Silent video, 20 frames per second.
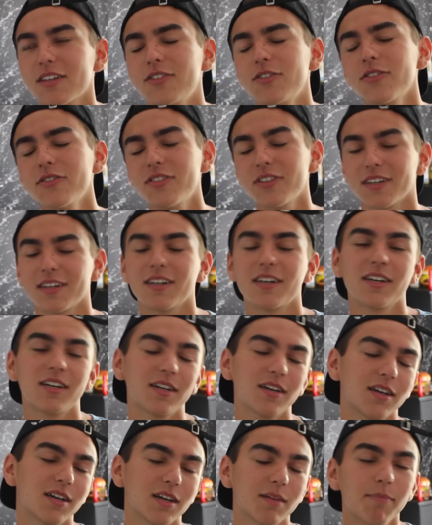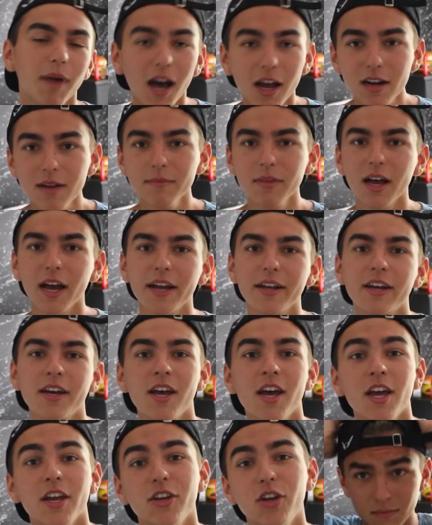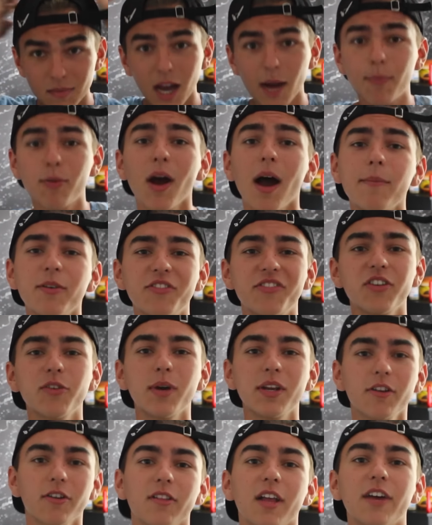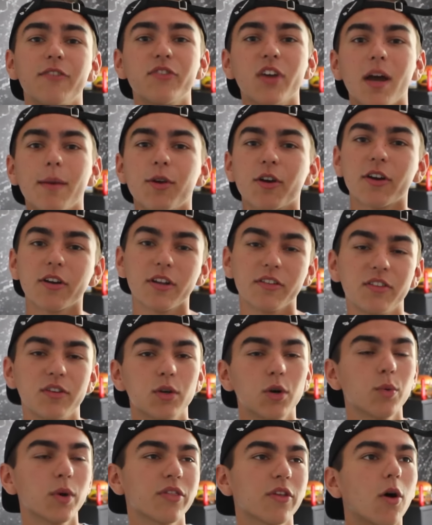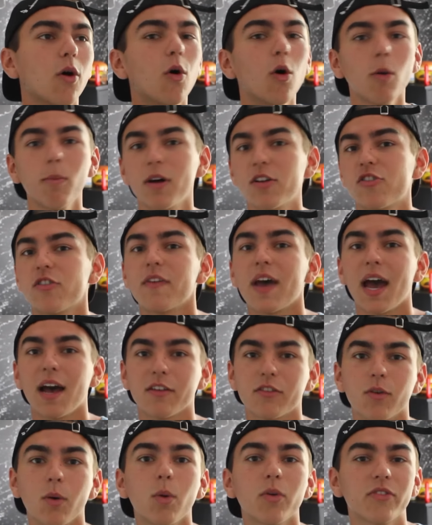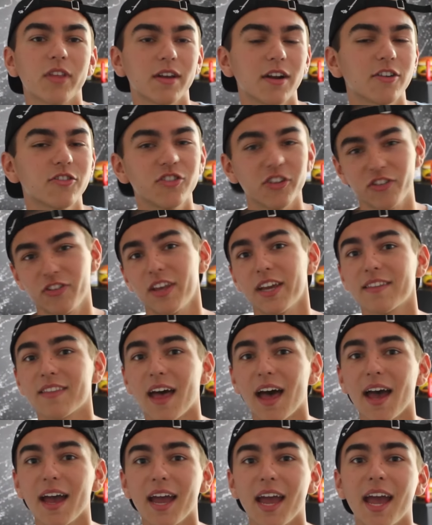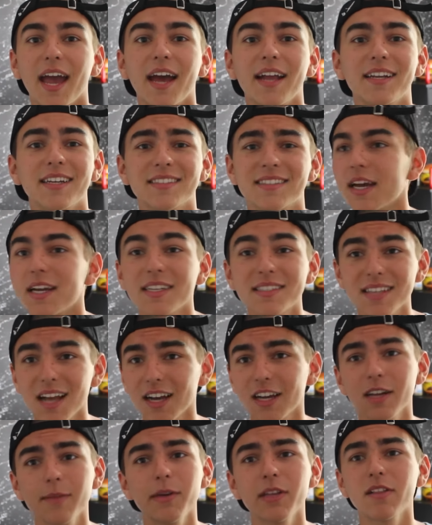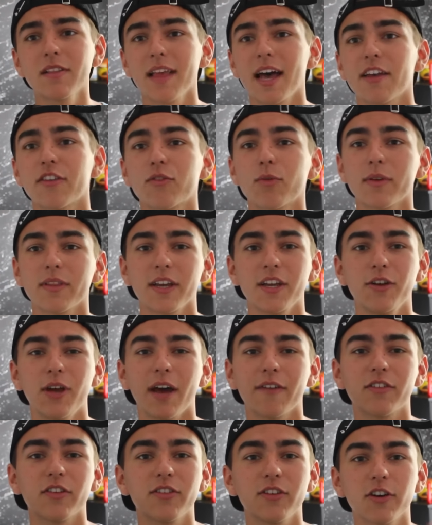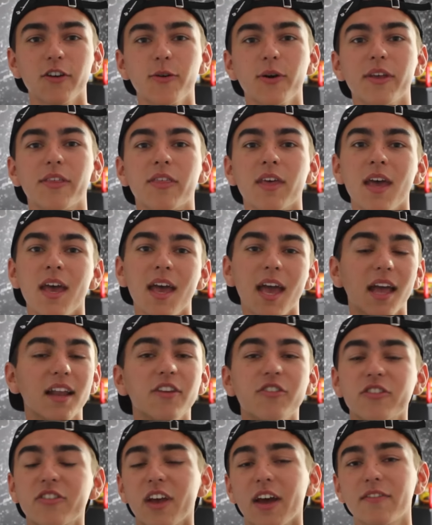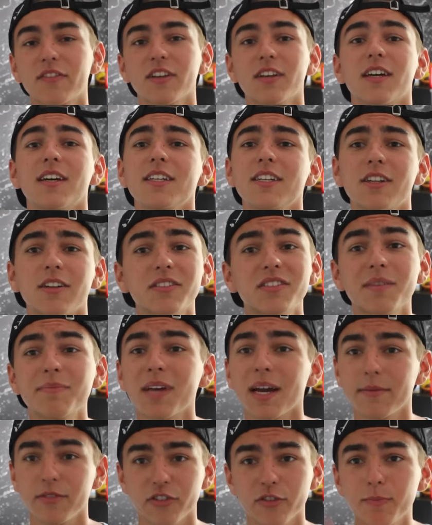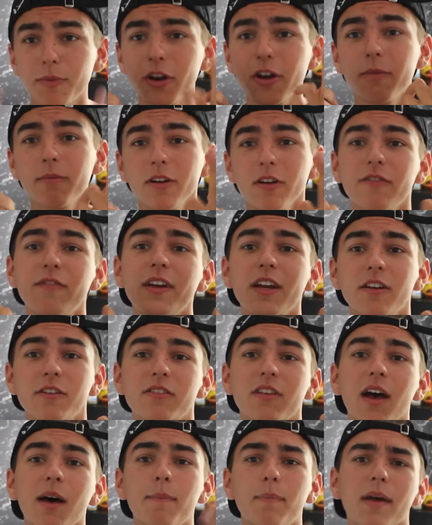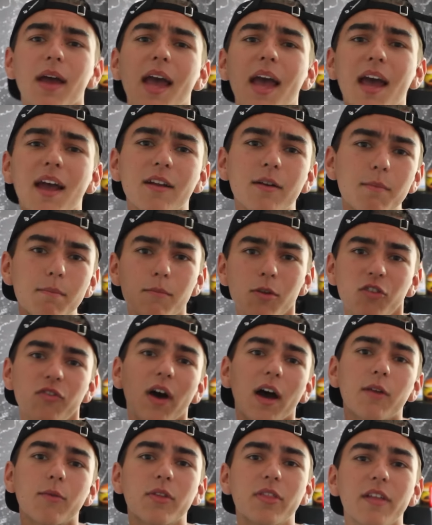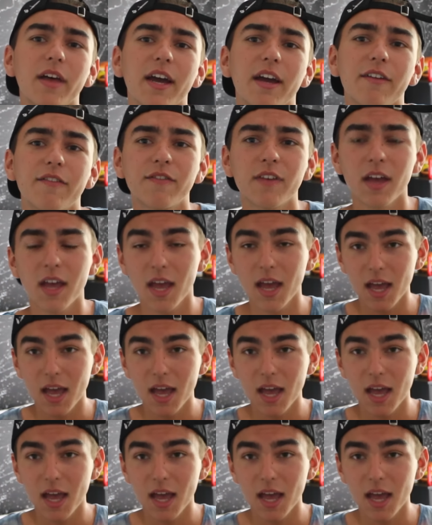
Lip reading: bottom line, I promise you in your lifetime, you're gonna deal with a whole bunch of holes that are just like that, and it's not gonna be the last one that you have to deal with, and you just have to, you know, sometimes just put your middle fingers up and move on with life.